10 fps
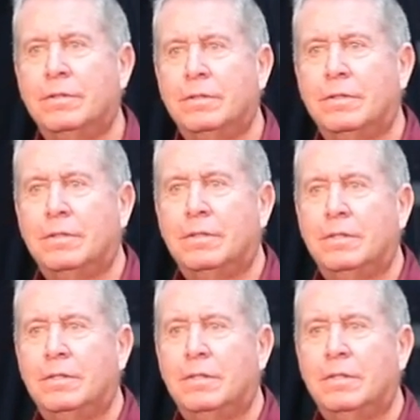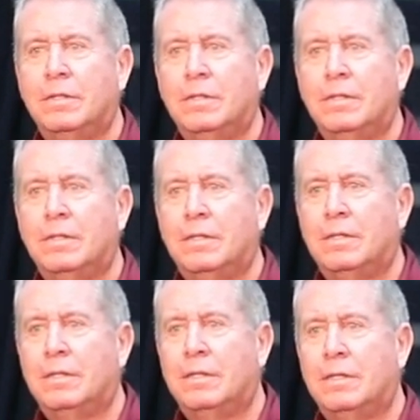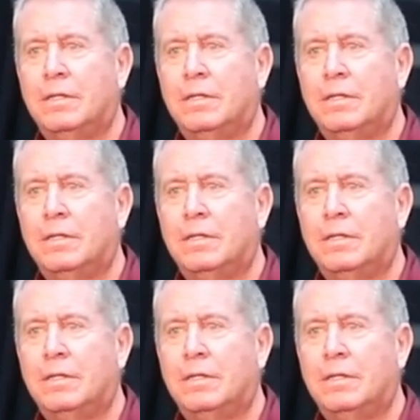[no speech]